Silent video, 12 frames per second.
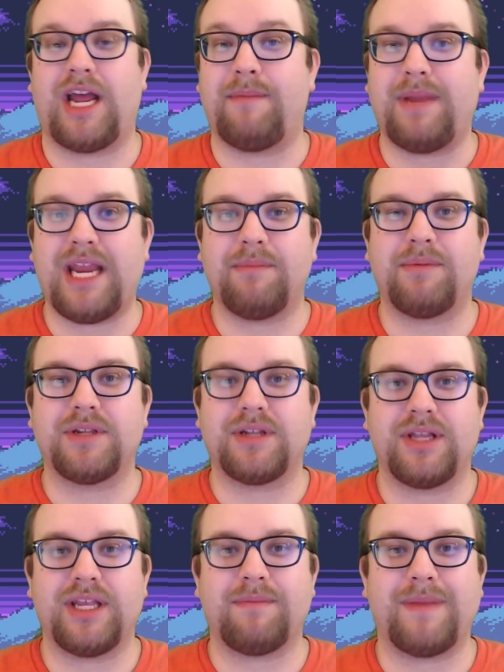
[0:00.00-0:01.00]
I'm able to
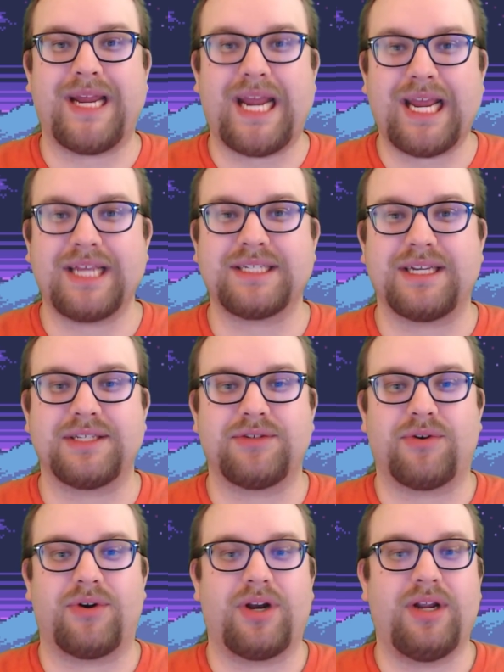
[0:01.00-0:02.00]
link my asset
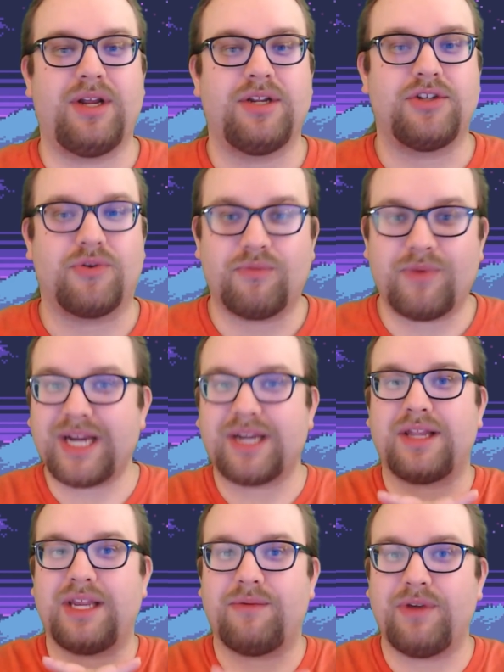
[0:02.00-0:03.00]
store
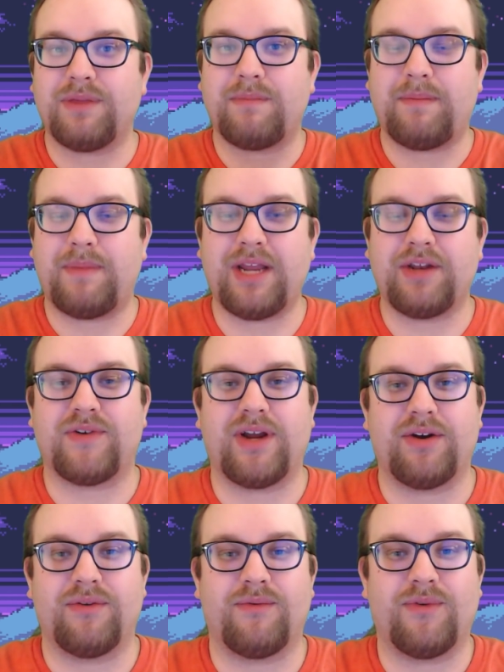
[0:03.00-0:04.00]
directly with my
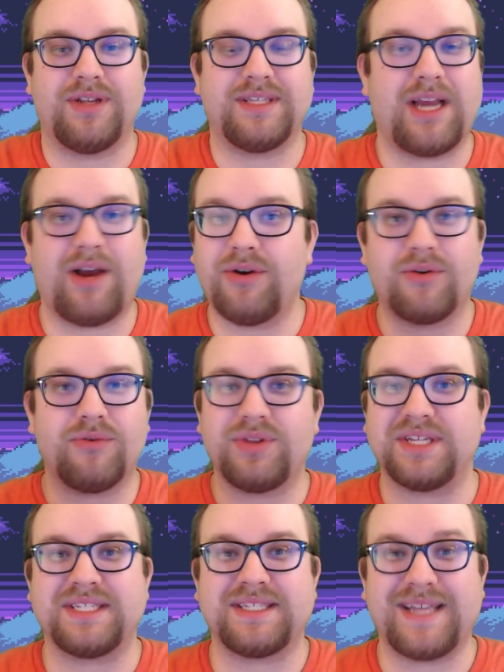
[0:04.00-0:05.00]
Patreon rewards. How
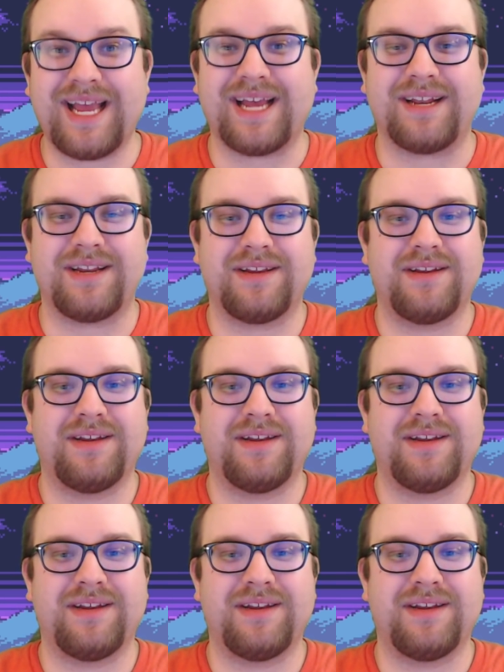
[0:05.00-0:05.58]
cool is that?